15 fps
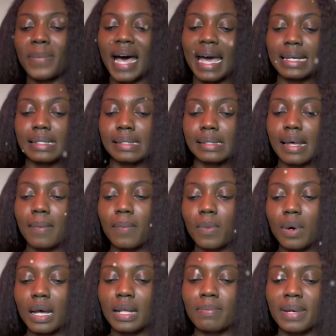by
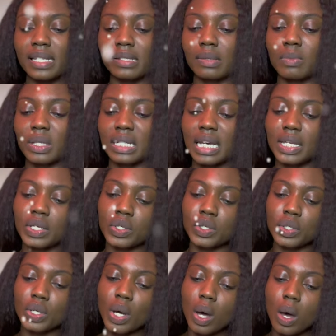someone that you
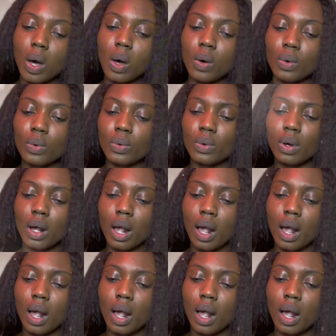know.